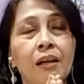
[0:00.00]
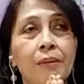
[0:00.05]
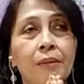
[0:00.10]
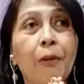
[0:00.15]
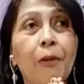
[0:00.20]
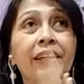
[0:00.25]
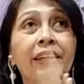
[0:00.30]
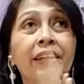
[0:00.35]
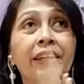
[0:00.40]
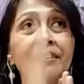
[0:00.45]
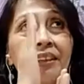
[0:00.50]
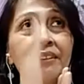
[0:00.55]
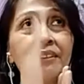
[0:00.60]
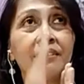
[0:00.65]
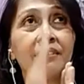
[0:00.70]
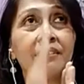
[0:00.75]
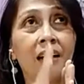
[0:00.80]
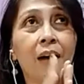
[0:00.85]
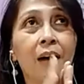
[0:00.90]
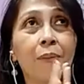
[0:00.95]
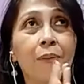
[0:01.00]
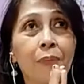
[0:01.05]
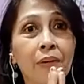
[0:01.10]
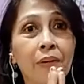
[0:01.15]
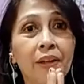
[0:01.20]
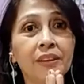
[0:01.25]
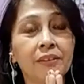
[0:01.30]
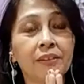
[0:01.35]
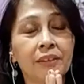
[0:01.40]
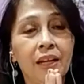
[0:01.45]
pointed upward
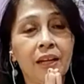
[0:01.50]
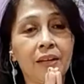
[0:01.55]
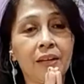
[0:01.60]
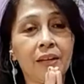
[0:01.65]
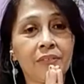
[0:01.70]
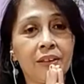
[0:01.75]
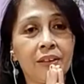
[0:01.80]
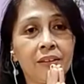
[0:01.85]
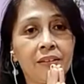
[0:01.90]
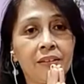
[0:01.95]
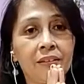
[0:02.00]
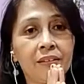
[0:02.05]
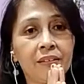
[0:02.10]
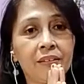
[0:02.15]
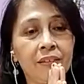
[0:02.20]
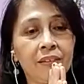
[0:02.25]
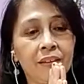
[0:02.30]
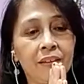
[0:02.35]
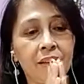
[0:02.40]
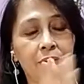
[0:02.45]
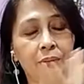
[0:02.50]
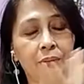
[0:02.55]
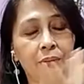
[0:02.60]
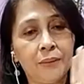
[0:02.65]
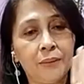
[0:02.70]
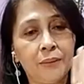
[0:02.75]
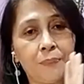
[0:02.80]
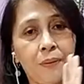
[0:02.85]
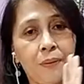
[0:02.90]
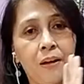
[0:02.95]
to heaven, and with the
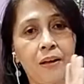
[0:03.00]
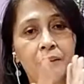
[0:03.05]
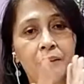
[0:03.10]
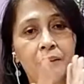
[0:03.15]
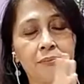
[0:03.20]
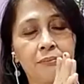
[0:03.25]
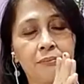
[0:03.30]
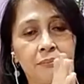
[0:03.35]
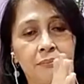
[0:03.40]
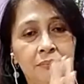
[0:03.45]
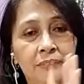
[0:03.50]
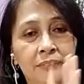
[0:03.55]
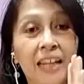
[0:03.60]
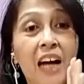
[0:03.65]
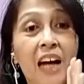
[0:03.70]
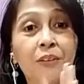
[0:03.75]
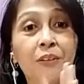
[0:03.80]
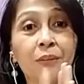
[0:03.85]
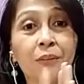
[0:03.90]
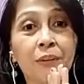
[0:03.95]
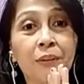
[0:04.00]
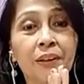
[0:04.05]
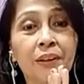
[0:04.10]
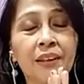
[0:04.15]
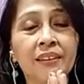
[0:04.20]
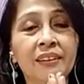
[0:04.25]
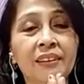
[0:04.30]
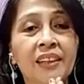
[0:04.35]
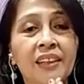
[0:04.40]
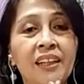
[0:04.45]
palm
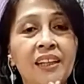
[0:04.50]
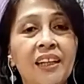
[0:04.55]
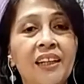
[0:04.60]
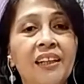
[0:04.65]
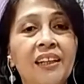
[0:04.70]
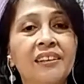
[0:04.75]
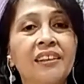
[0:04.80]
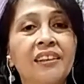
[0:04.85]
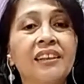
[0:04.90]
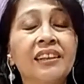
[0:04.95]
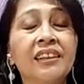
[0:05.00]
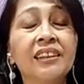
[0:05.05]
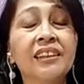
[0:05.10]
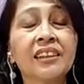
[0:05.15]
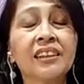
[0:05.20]
downward. So this is the